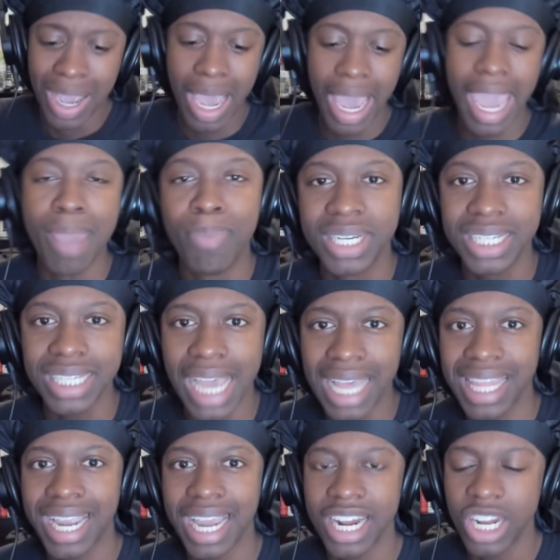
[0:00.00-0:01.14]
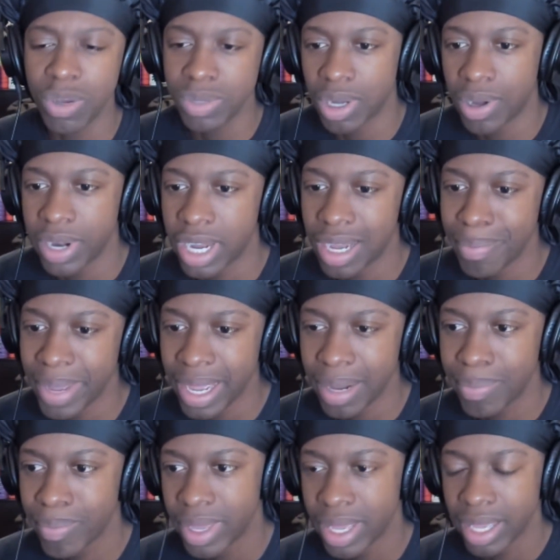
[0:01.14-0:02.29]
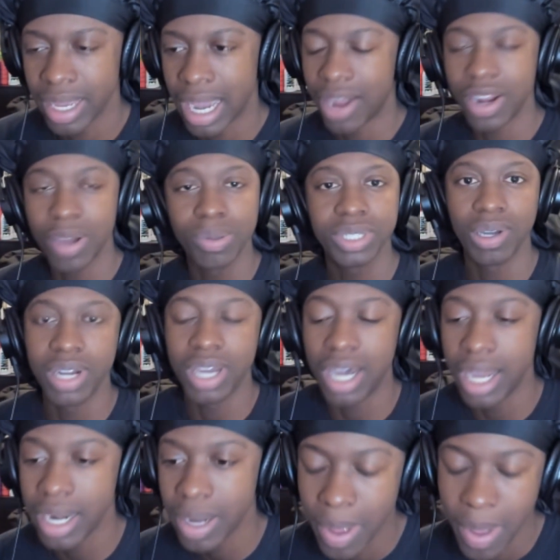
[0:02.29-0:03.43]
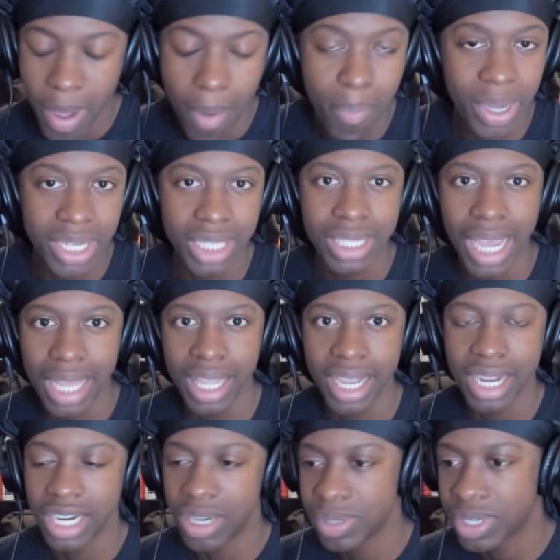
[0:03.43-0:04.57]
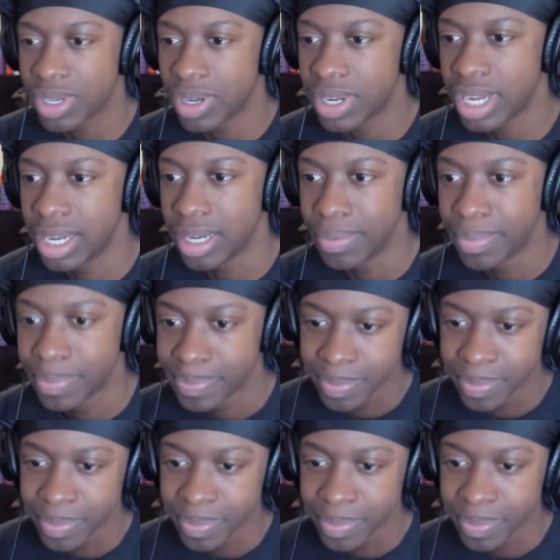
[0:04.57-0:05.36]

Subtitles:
Hey, but just act like I know what's going on, man. I don't know what's going on, but just act like I know what's going on.